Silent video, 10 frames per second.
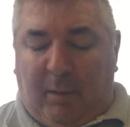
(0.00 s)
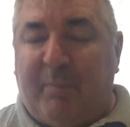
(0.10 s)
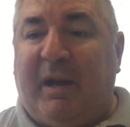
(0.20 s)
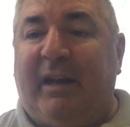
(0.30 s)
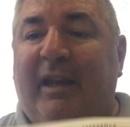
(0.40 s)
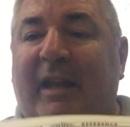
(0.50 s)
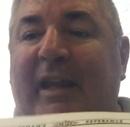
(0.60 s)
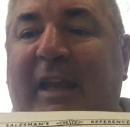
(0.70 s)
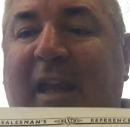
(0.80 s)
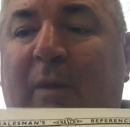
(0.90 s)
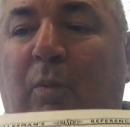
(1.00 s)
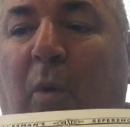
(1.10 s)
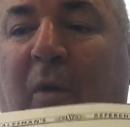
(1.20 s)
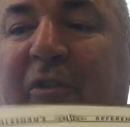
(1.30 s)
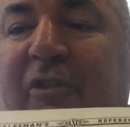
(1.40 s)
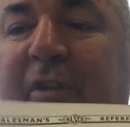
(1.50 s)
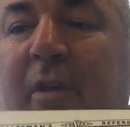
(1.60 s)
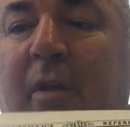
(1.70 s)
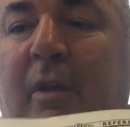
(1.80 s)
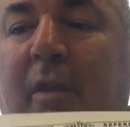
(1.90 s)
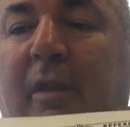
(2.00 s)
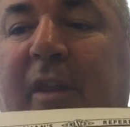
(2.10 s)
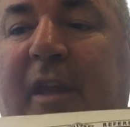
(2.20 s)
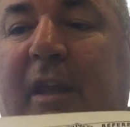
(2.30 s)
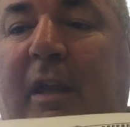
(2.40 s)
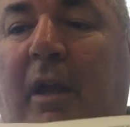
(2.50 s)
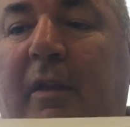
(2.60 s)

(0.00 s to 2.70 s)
but it was the